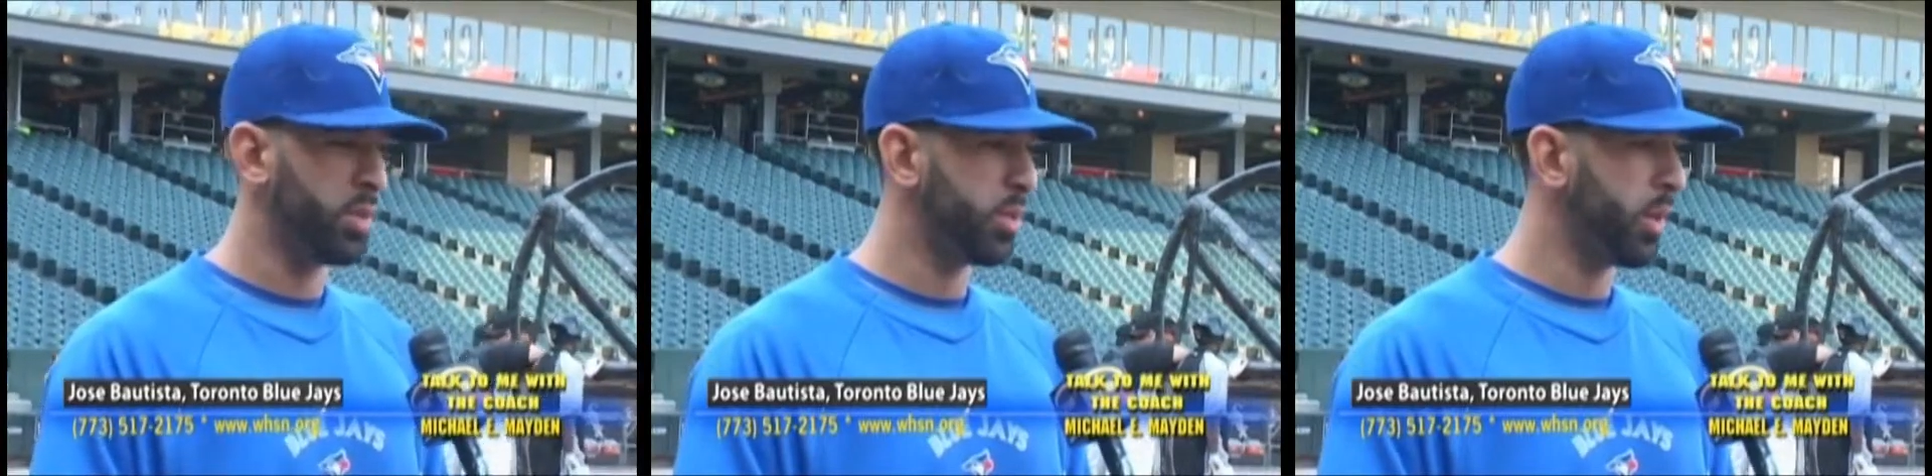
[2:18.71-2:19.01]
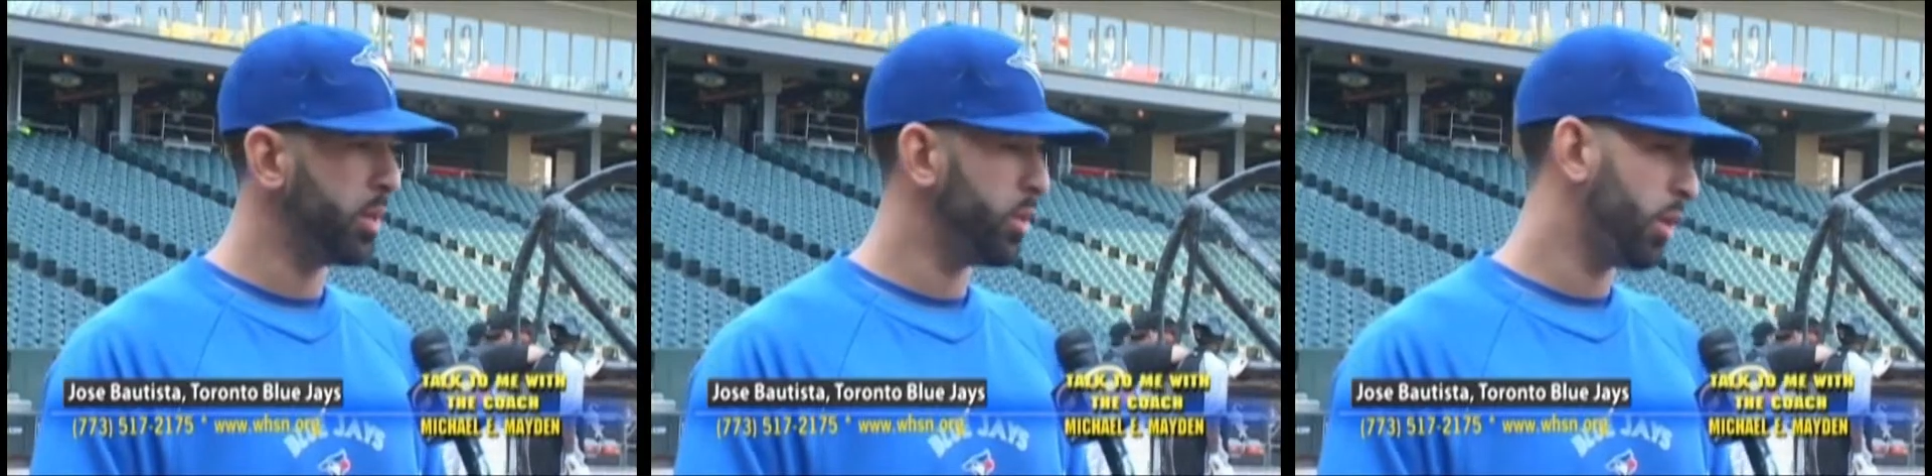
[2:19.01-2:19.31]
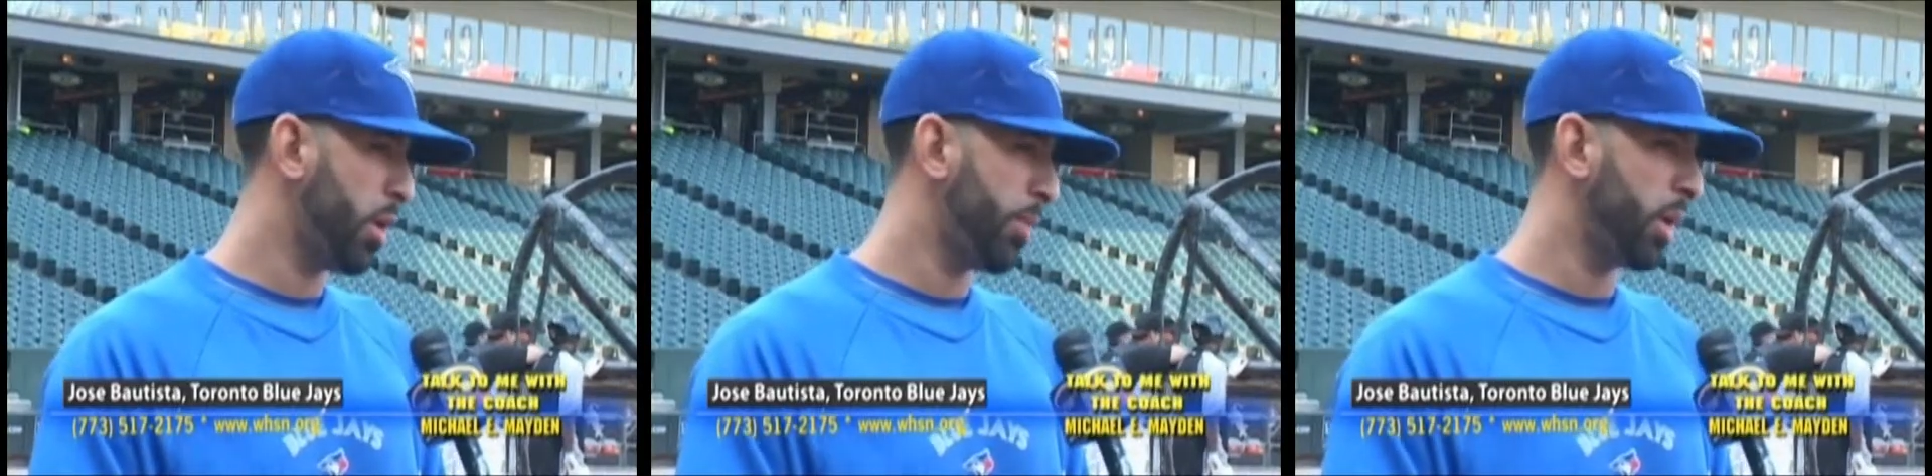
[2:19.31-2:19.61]
so I
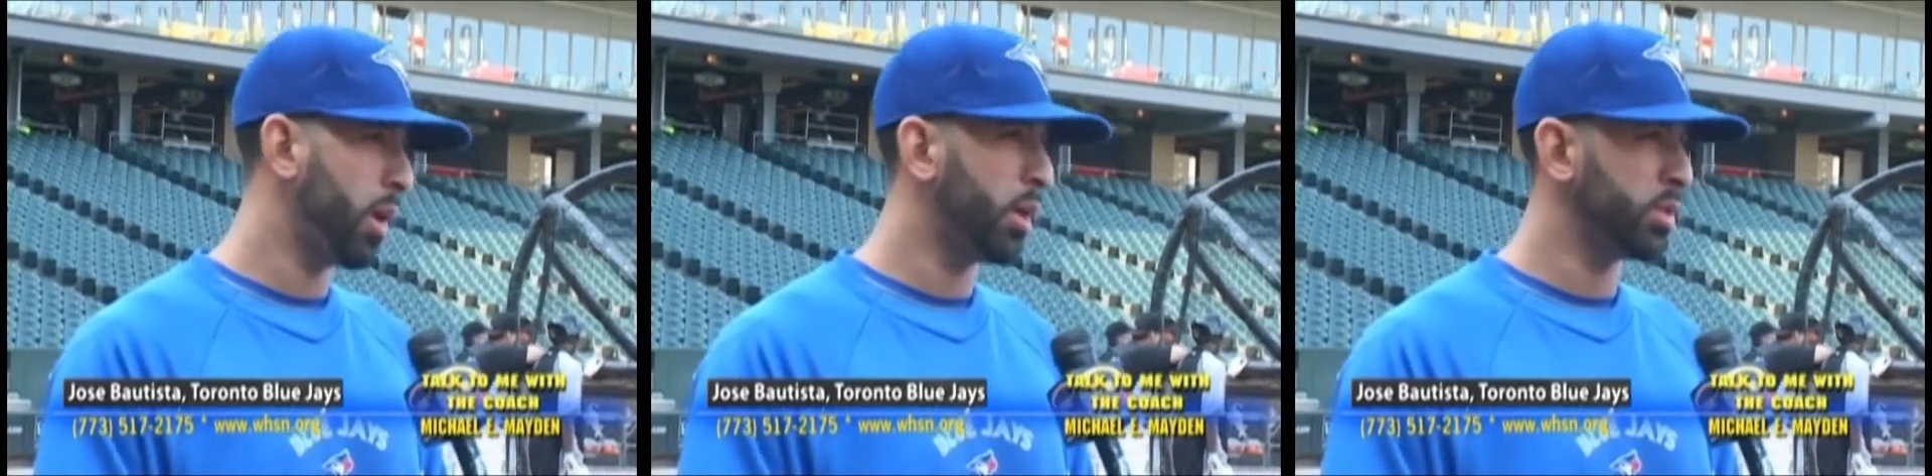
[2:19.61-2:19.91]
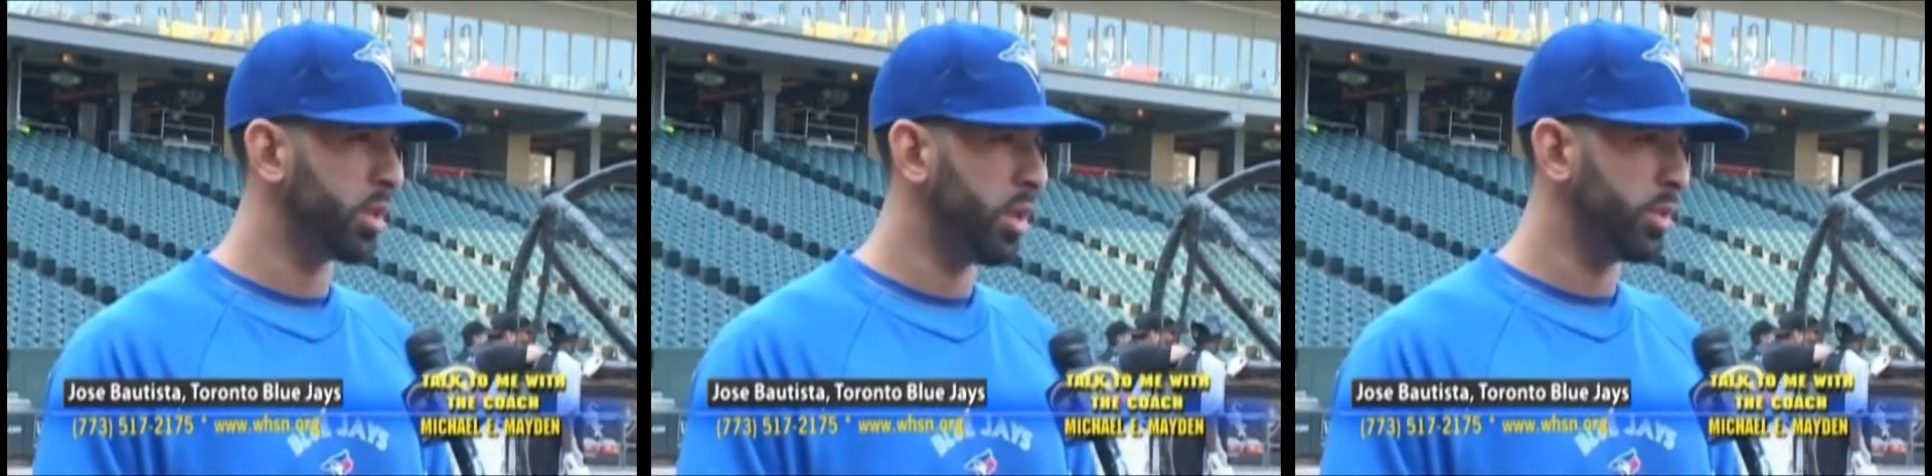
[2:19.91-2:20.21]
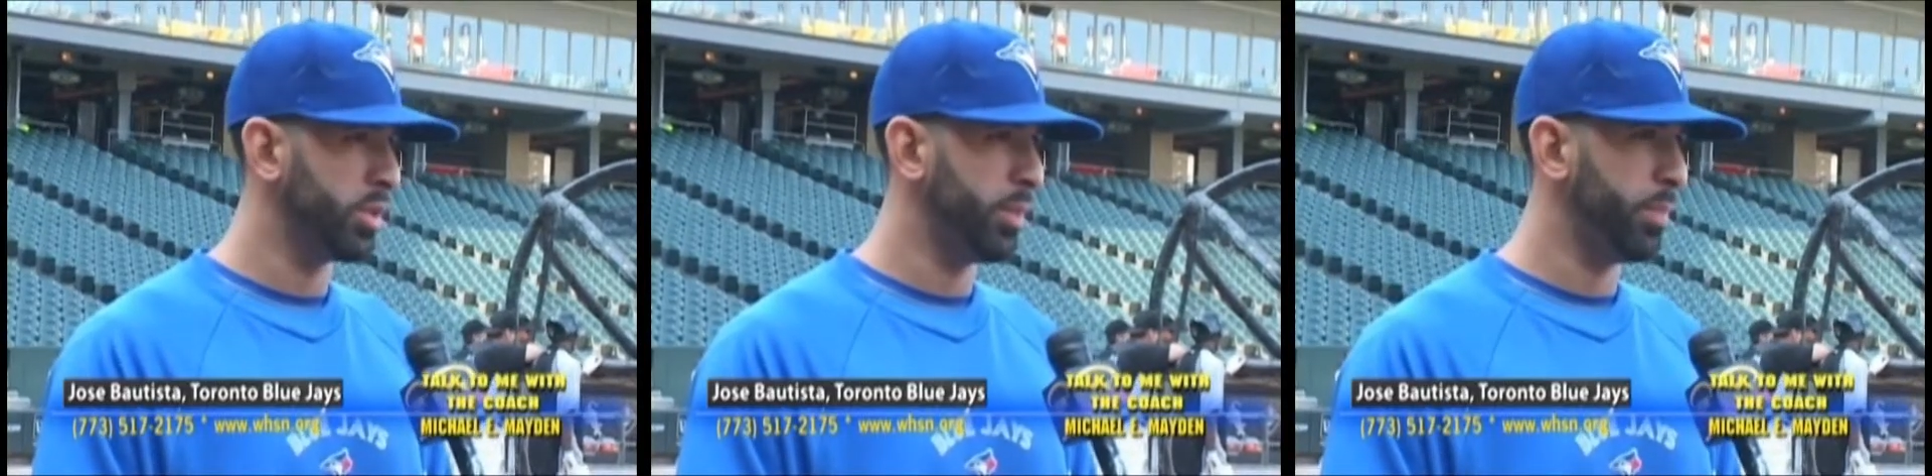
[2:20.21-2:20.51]
took up a college
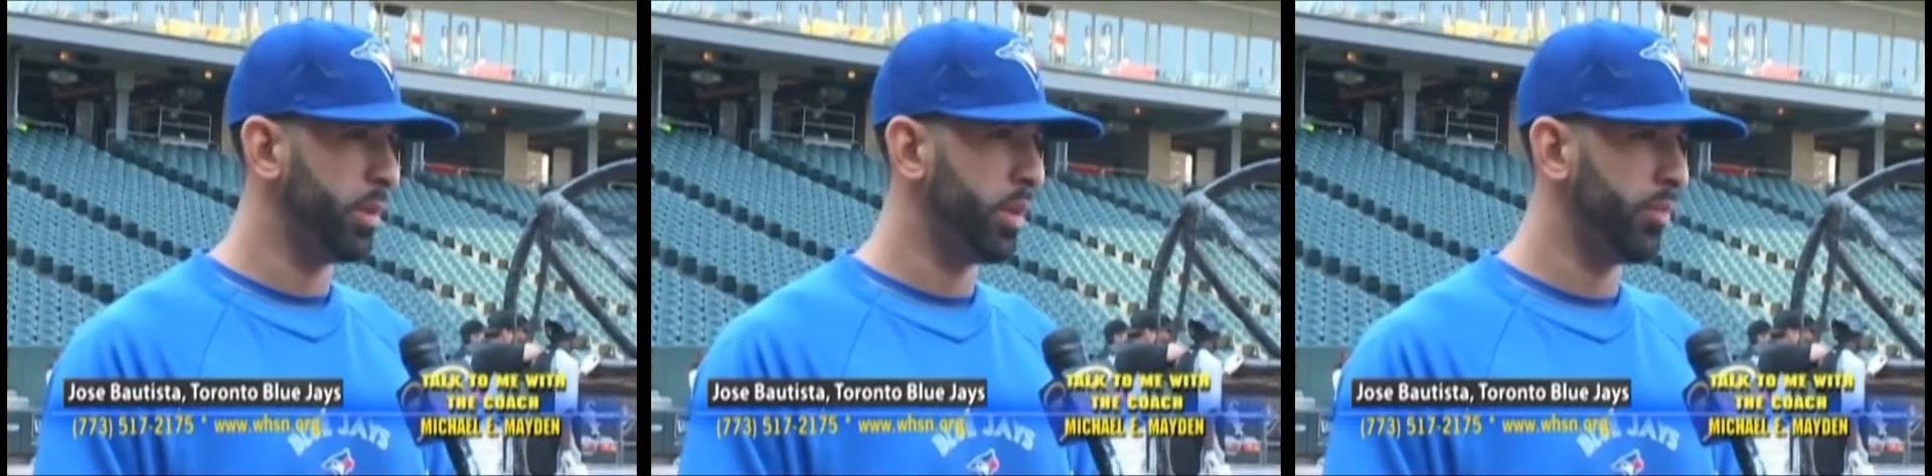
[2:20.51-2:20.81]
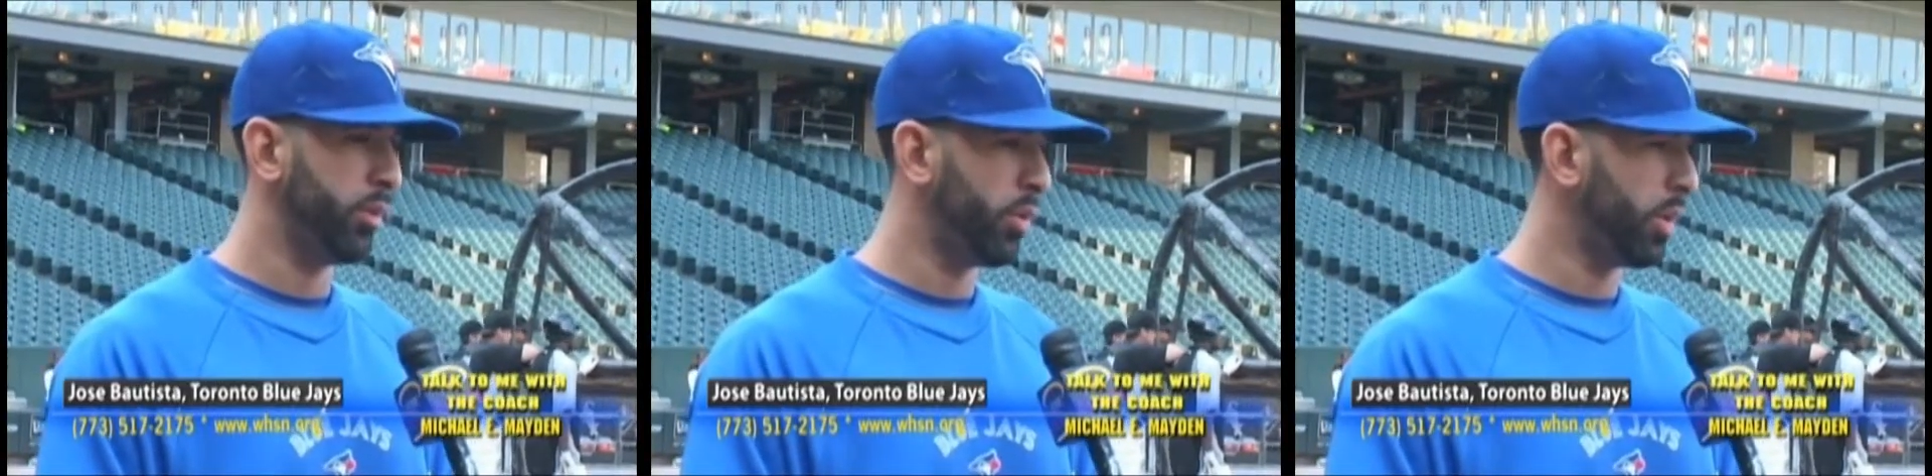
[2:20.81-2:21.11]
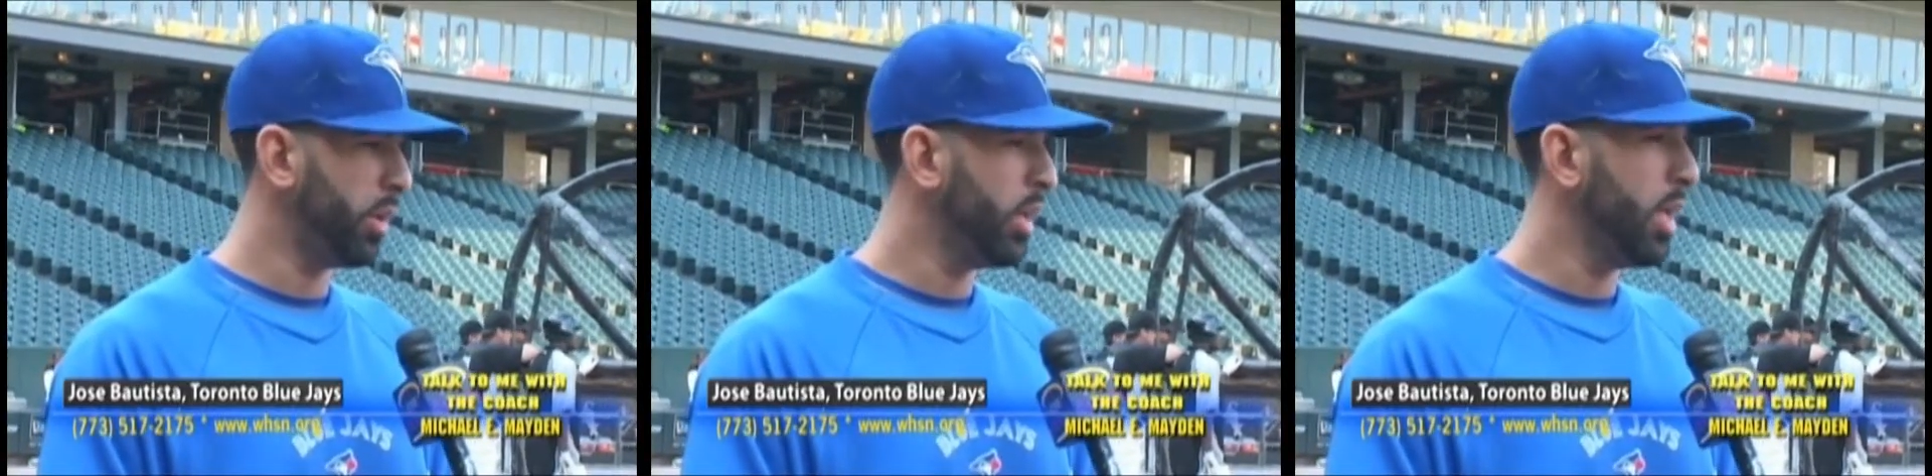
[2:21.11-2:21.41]
scholarship in
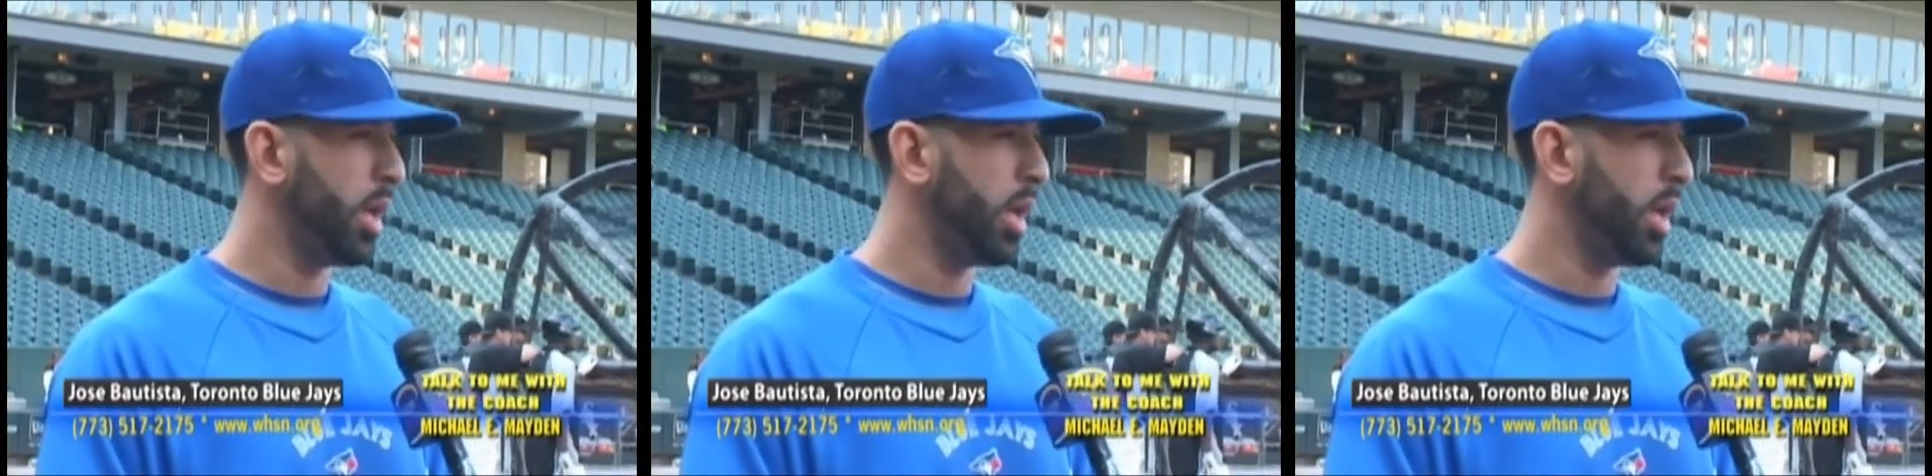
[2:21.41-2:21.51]
Florida.